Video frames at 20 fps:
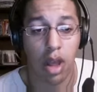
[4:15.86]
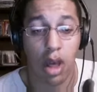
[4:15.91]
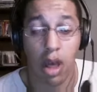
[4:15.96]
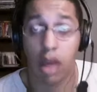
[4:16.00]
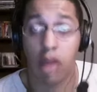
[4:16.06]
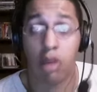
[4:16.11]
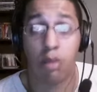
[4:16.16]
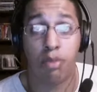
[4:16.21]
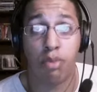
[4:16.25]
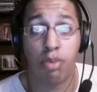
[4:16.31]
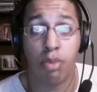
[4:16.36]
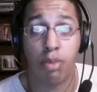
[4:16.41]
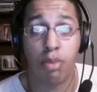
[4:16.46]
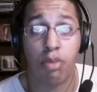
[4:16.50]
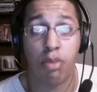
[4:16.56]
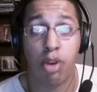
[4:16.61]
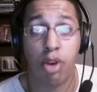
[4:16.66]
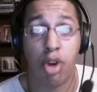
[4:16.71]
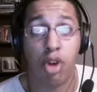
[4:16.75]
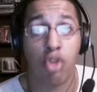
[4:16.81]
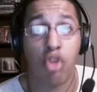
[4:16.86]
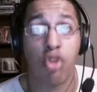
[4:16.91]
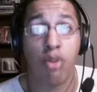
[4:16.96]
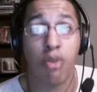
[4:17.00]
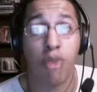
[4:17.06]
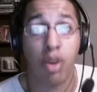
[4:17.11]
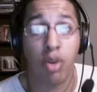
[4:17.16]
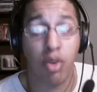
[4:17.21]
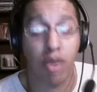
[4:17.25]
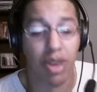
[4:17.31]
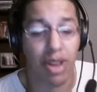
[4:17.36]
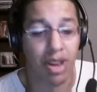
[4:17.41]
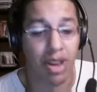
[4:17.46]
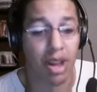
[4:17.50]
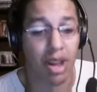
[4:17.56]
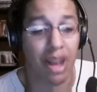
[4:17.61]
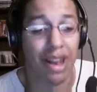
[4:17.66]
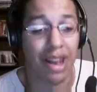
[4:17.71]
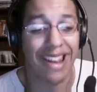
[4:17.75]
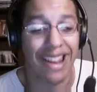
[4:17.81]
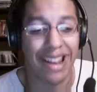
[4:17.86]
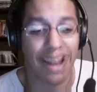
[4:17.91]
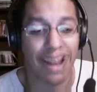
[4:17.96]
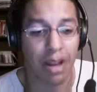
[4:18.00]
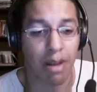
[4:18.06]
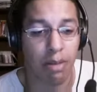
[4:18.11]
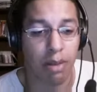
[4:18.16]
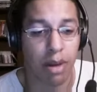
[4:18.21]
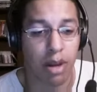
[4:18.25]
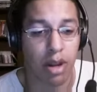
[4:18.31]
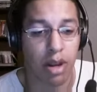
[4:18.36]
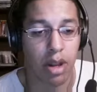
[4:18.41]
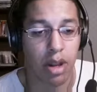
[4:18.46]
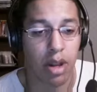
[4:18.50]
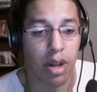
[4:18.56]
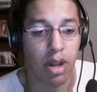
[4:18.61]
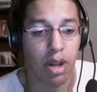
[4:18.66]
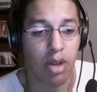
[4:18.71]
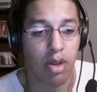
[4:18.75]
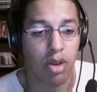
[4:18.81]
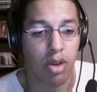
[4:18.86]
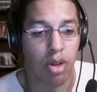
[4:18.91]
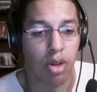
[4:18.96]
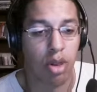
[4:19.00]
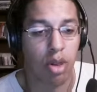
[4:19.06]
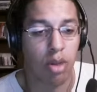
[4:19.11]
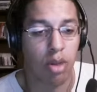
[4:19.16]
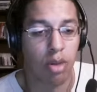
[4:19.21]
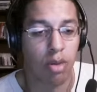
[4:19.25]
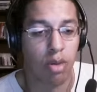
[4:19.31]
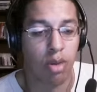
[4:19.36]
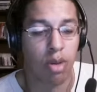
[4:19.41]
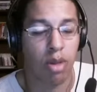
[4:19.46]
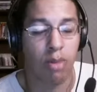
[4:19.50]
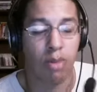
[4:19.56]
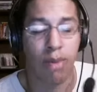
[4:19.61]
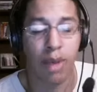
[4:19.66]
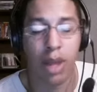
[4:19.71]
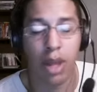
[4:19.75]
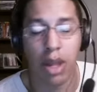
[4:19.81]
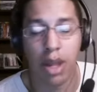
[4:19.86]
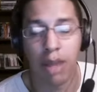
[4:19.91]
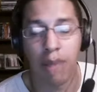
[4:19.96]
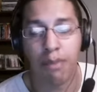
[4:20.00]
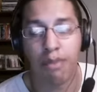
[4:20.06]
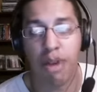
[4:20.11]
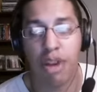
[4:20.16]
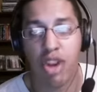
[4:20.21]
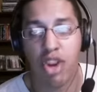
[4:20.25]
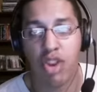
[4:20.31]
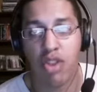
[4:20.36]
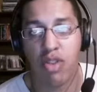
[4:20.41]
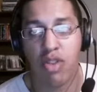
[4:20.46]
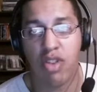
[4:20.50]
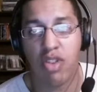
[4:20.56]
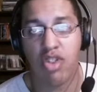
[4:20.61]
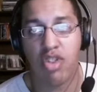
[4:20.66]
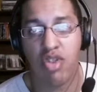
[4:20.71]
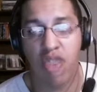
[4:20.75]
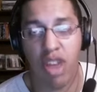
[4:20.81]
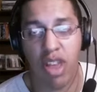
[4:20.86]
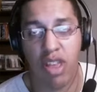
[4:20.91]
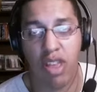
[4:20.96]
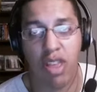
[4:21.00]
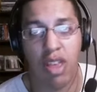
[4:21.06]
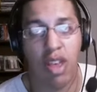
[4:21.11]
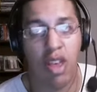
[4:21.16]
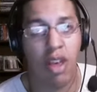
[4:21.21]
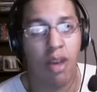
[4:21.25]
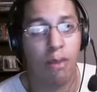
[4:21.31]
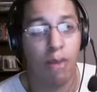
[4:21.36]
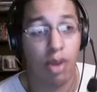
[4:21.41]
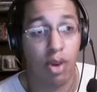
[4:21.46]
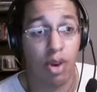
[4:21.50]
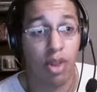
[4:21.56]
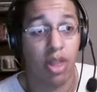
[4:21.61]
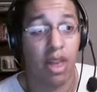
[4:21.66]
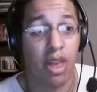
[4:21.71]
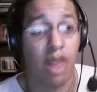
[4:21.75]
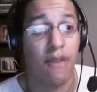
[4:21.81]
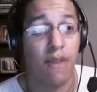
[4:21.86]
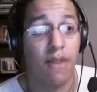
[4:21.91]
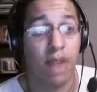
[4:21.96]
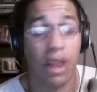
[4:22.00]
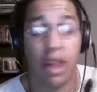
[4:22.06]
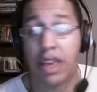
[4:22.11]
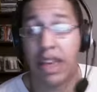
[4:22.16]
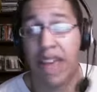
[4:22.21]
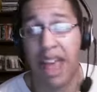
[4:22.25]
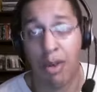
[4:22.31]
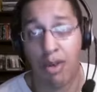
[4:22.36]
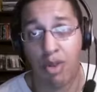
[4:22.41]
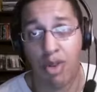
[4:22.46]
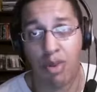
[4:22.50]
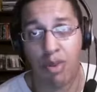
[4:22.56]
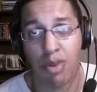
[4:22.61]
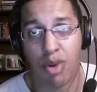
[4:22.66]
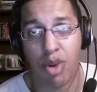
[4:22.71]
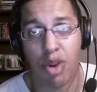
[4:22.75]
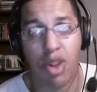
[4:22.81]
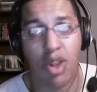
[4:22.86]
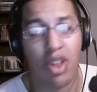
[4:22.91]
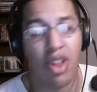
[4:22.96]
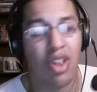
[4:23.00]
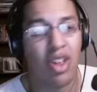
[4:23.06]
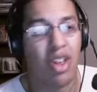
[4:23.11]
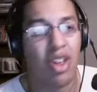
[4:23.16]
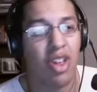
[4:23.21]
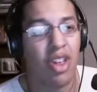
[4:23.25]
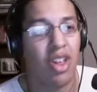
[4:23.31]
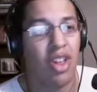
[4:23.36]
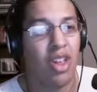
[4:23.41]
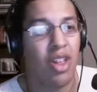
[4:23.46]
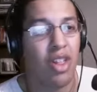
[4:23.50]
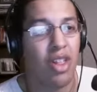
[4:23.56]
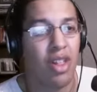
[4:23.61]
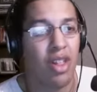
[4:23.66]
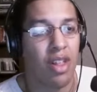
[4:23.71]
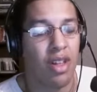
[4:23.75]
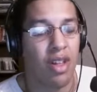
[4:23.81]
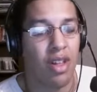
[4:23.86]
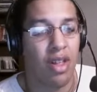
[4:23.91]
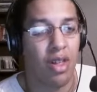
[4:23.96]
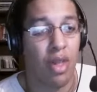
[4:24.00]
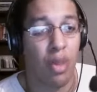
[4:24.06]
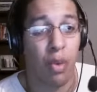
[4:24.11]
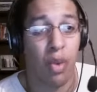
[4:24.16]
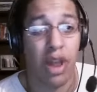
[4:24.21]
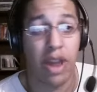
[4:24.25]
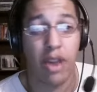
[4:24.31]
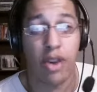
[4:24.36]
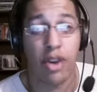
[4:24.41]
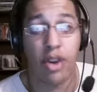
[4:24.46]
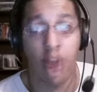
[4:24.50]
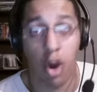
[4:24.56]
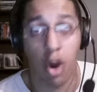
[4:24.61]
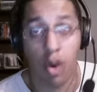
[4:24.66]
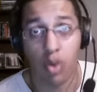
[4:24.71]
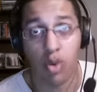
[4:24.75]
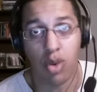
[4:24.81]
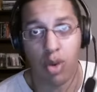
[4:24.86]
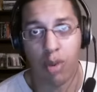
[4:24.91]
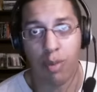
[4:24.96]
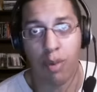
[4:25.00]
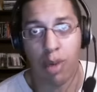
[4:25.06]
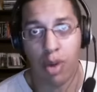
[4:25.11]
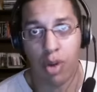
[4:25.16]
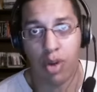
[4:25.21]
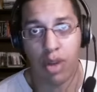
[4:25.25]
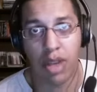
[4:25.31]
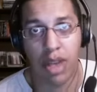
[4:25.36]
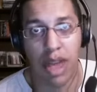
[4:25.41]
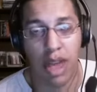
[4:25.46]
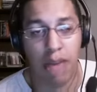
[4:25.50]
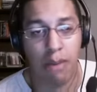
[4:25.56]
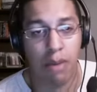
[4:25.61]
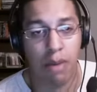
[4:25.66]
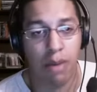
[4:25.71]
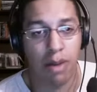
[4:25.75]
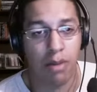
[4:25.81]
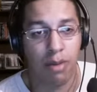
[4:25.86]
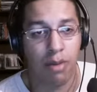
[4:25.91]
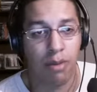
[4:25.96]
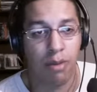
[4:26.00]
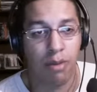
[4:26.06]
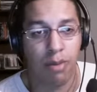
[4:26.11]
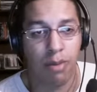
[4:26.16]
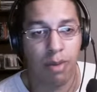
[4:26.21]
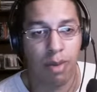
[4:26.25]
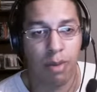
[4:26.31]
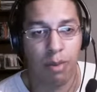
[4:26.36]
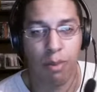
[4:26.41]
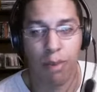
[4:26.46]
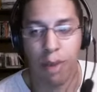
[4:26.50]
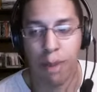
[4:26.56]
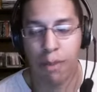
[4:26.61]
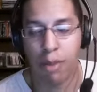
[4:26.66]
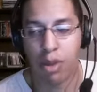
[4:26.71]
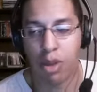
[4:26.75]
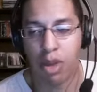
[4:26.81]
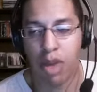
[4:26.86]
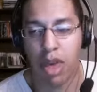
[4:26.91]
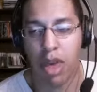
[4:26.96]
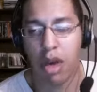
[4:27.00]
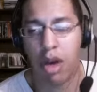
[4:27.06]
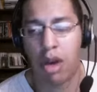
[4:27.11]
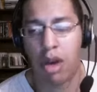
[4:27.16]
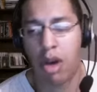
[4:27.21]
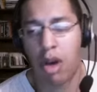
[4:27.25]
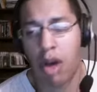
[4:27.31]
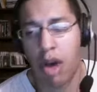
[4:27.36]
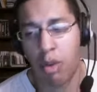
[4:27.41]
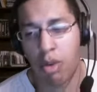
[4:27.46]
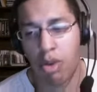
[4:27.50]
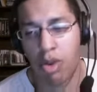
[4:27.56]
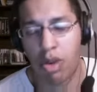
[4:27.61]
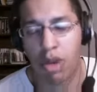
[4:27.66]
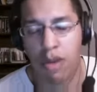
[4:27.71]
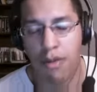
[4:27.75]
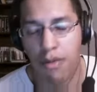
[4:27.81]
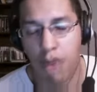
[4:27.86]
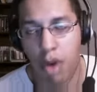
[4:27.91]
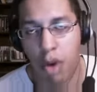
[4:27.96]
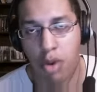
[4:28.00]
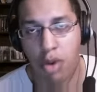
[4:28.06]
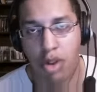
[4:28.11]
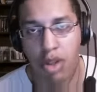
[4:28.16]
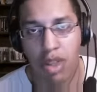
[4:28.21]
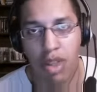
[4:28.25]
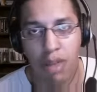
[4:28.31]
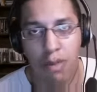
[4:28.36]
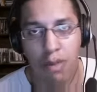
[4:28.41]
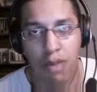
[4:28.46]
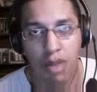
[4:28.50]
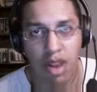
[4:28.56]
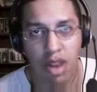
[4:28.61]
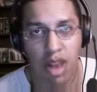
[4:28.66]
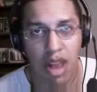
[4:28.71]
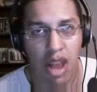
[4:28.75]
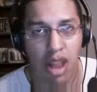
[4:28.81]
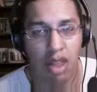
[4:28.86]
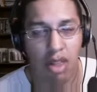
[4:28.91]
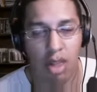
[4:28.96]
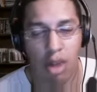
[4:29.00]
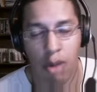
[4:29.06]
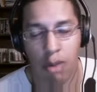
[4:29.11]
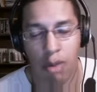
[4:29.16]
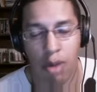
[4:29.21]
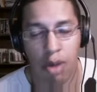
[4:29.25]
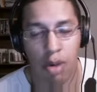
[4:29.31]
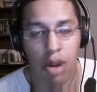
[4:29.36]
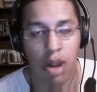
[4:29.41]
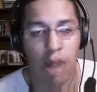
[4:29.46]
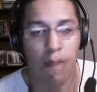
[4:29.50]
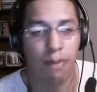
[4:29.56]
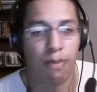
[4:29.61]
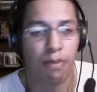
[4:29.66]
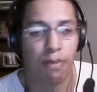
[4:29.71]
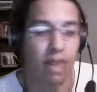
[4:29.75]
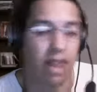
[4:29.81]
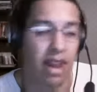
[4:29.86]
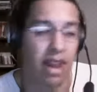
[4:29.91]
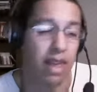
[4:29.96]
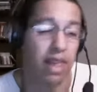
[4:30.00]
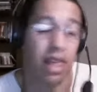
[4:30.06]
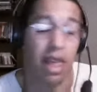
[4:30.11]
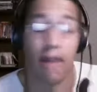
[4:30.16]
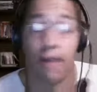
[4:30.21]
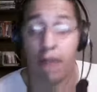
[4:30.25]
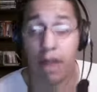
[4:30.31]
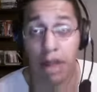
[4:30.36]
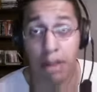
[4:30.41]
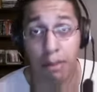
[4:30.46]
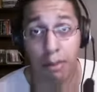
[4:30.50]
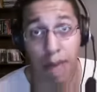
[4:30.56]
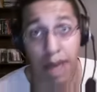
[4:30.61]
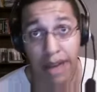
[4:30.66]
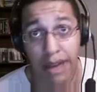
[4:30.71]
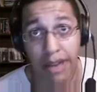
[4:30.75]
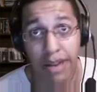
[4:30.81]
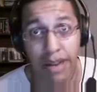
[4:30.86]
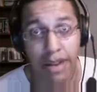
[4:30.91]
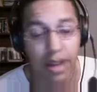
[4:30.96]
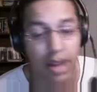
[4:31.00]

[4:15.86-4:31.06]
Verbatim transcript: has probably contributed a little bit to the to the building pressure and stress because I feel accountable that when I don't upload a game and some people say, "Oh, I was looking forward to Sims today and it's not uploading," and then I start feeling bad,